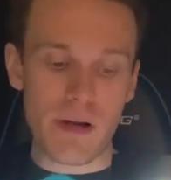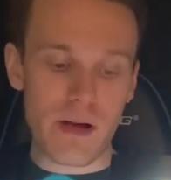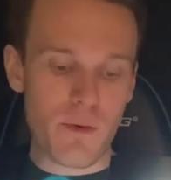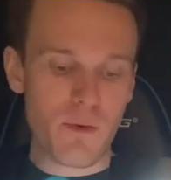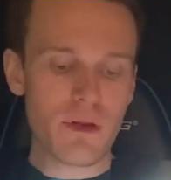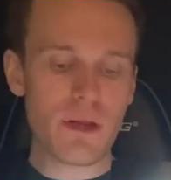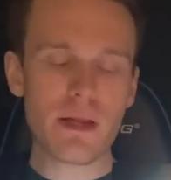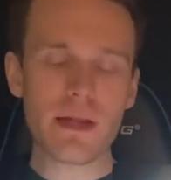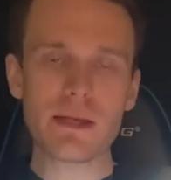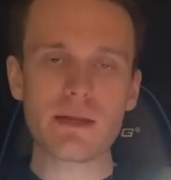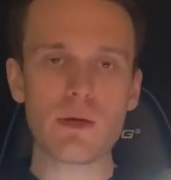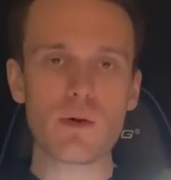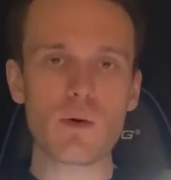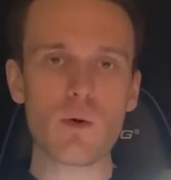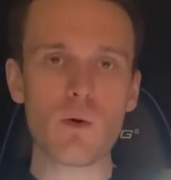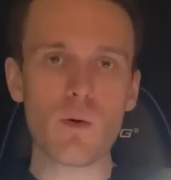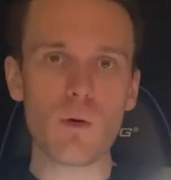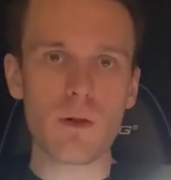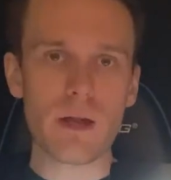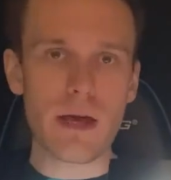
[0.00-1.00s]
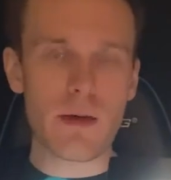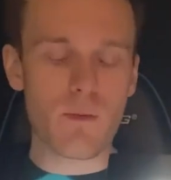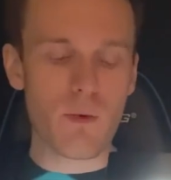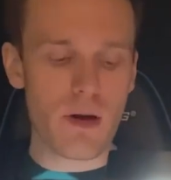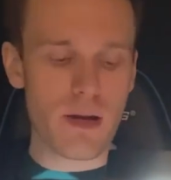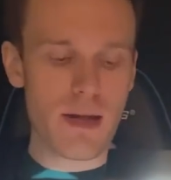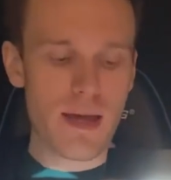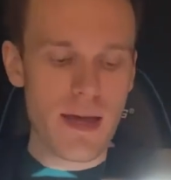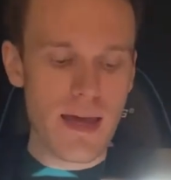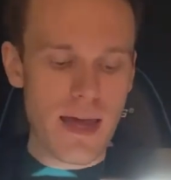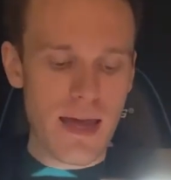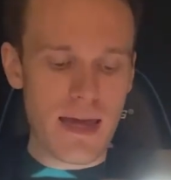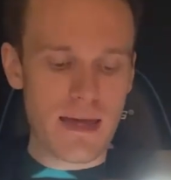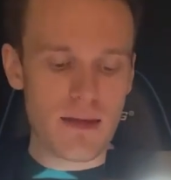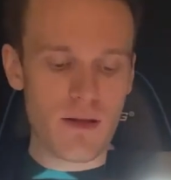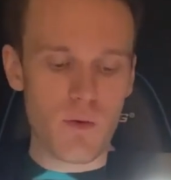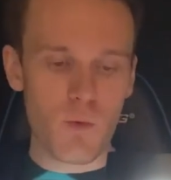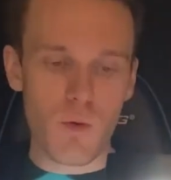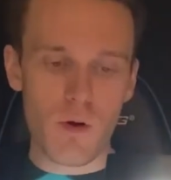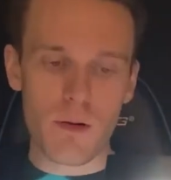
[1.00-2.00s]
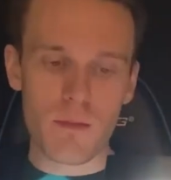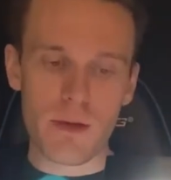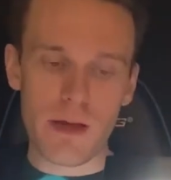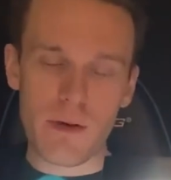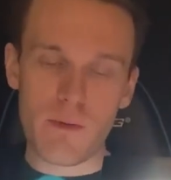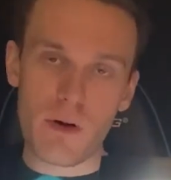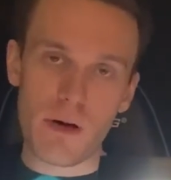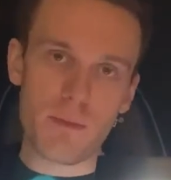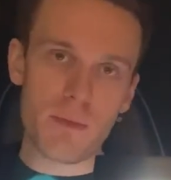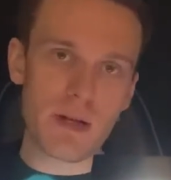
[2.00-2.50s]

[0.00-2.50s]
I really like the cool light one and the warm light one,